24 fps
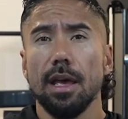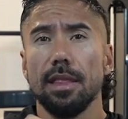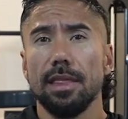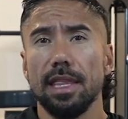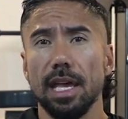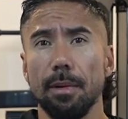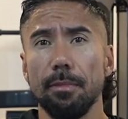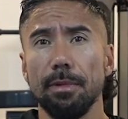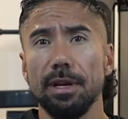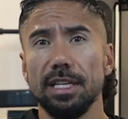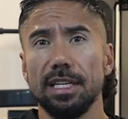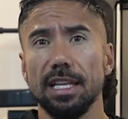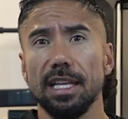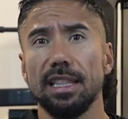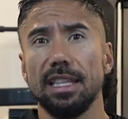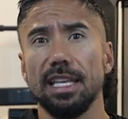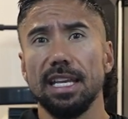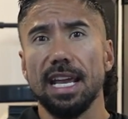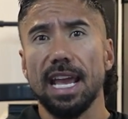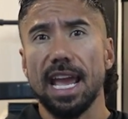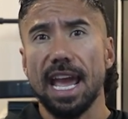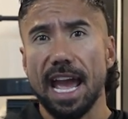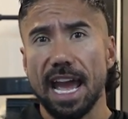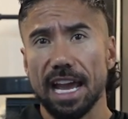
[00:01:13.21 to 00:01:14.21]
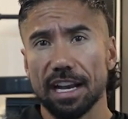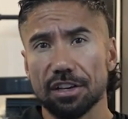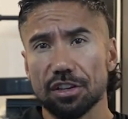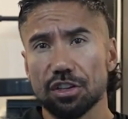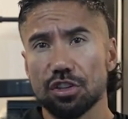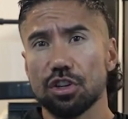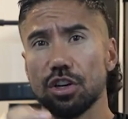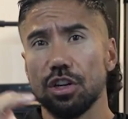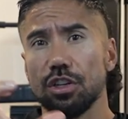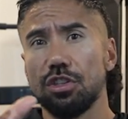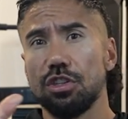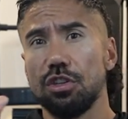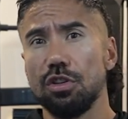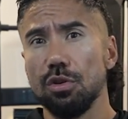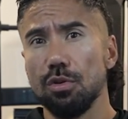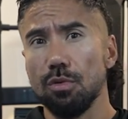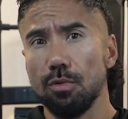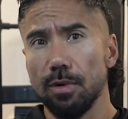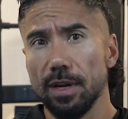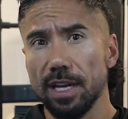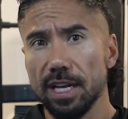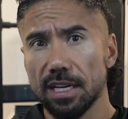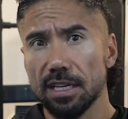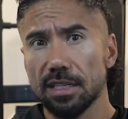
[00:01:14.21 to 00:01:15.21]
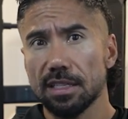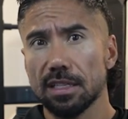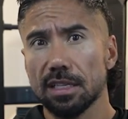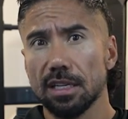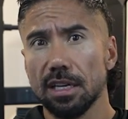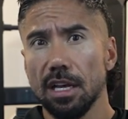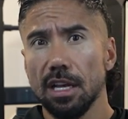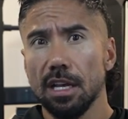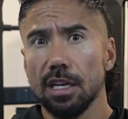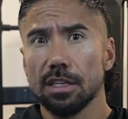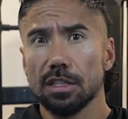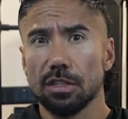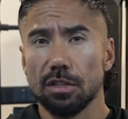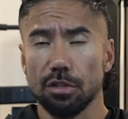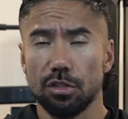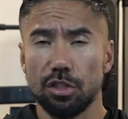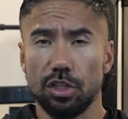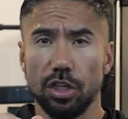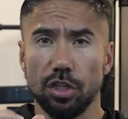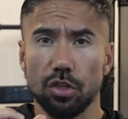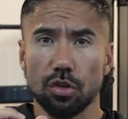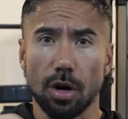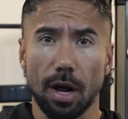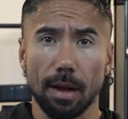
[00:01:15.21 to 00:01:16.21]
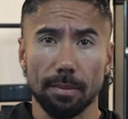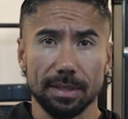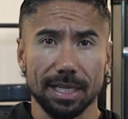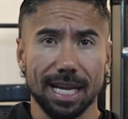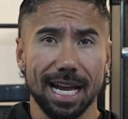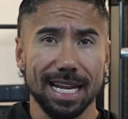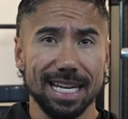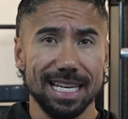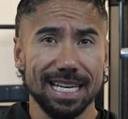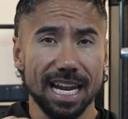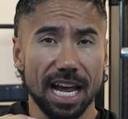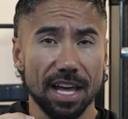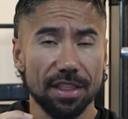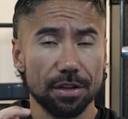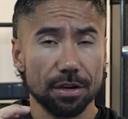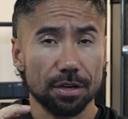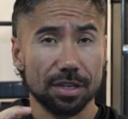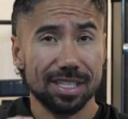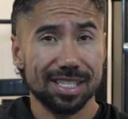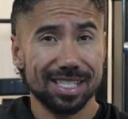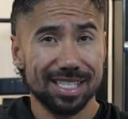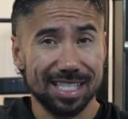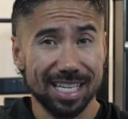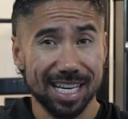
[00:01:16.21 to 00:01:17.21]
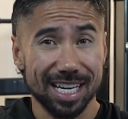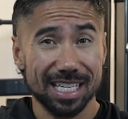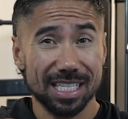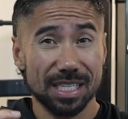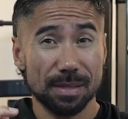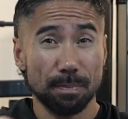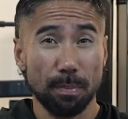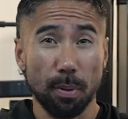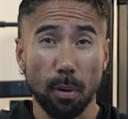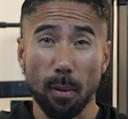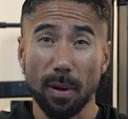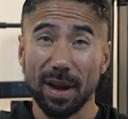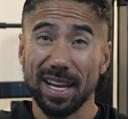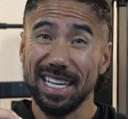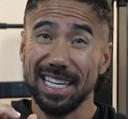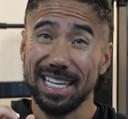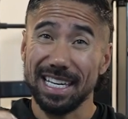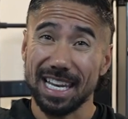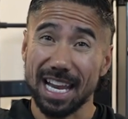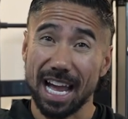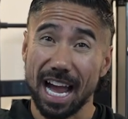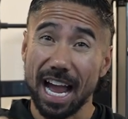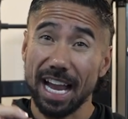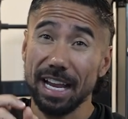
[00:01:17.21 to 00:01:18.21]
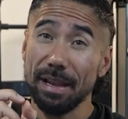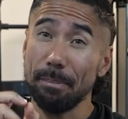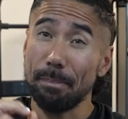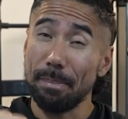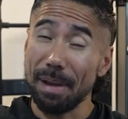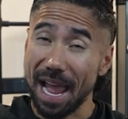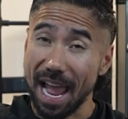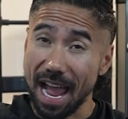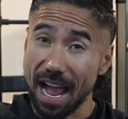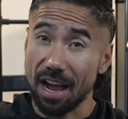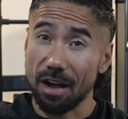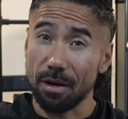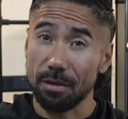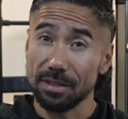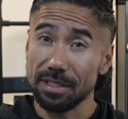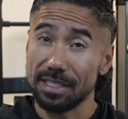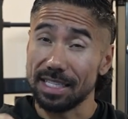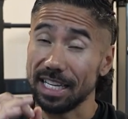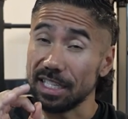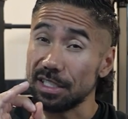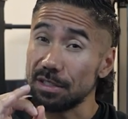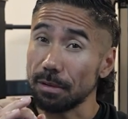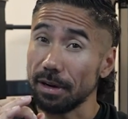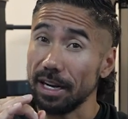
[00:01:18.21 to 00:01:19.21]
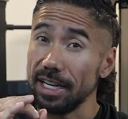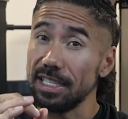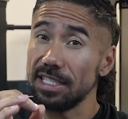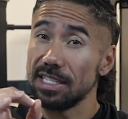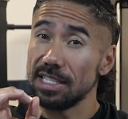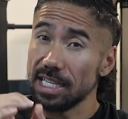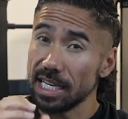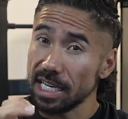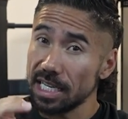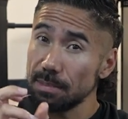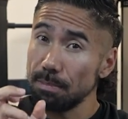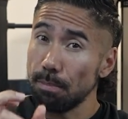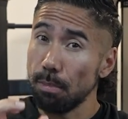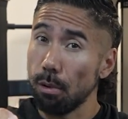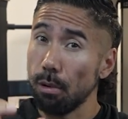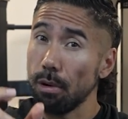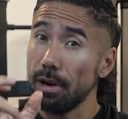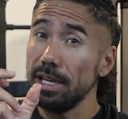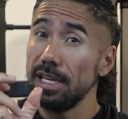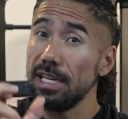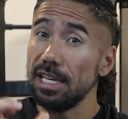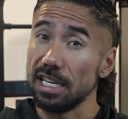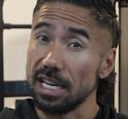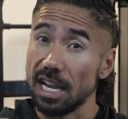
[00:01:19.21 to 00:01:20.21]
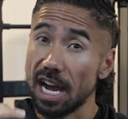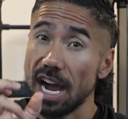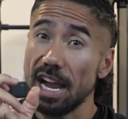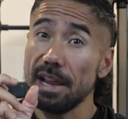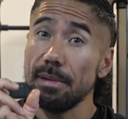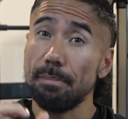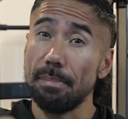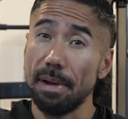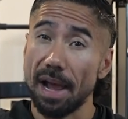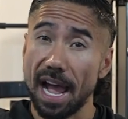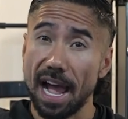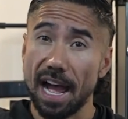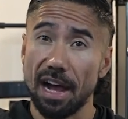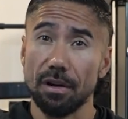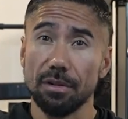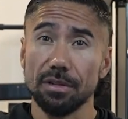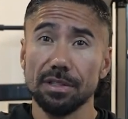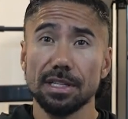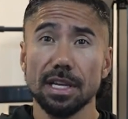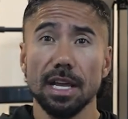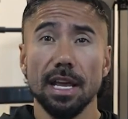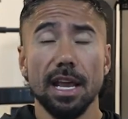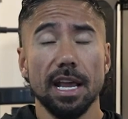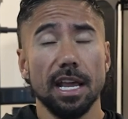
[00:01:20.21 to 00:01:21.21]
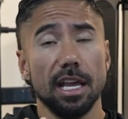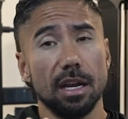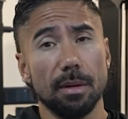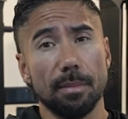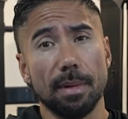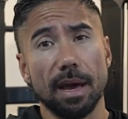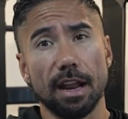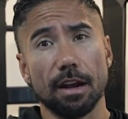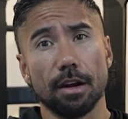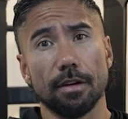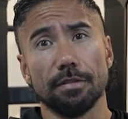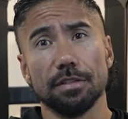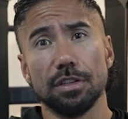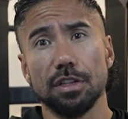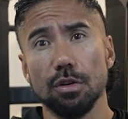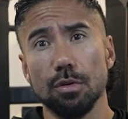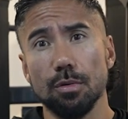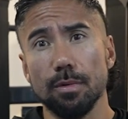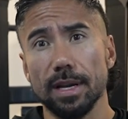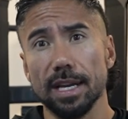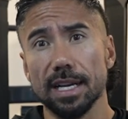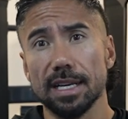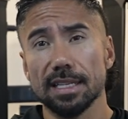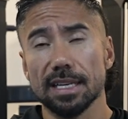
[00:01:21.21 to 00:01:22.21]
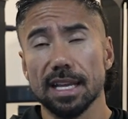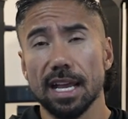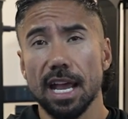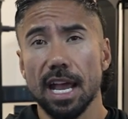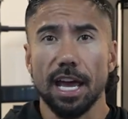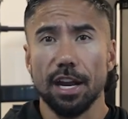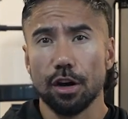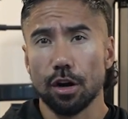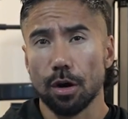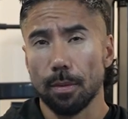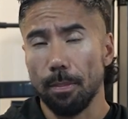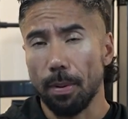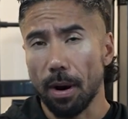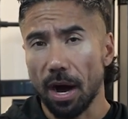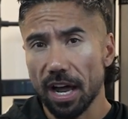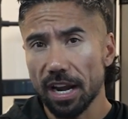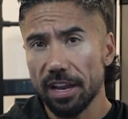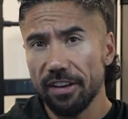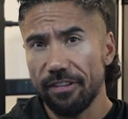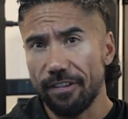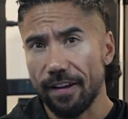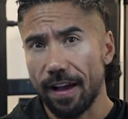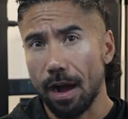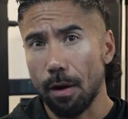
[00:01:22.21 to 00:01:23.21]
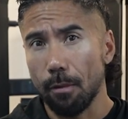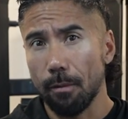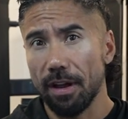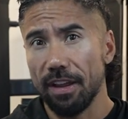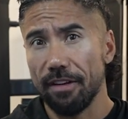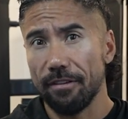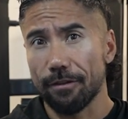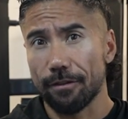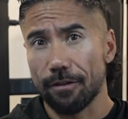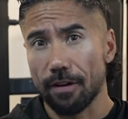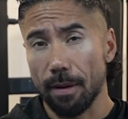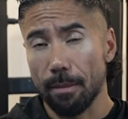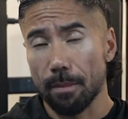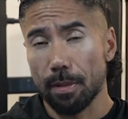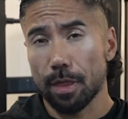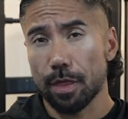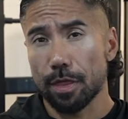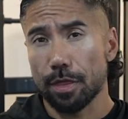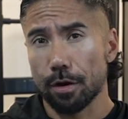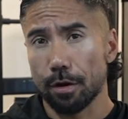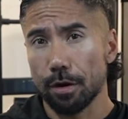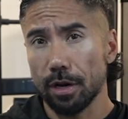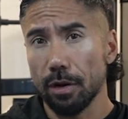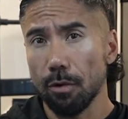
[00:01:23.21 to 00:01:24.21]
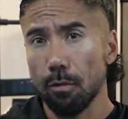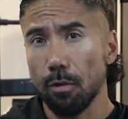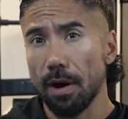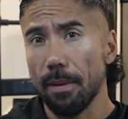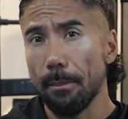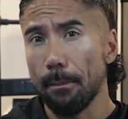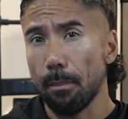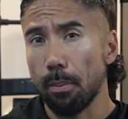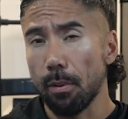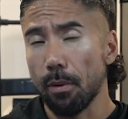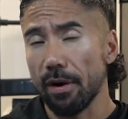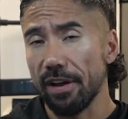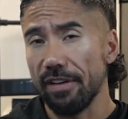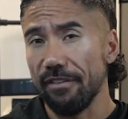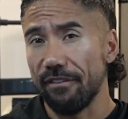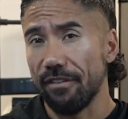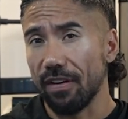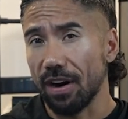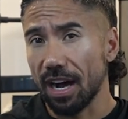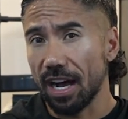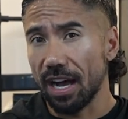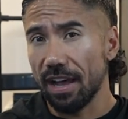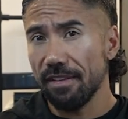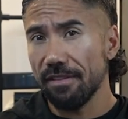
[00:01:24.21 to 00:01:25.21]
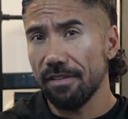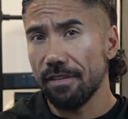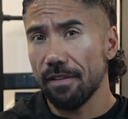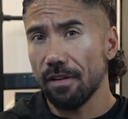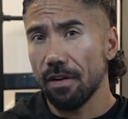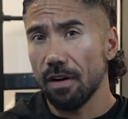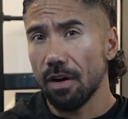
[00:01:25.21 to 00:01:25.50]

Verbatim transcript: Then we did the extra two weeks, so she dropped another 6.9 pounds. That's right, 6.9 pounds in a matter of two weeks, and her body fat went from 31.5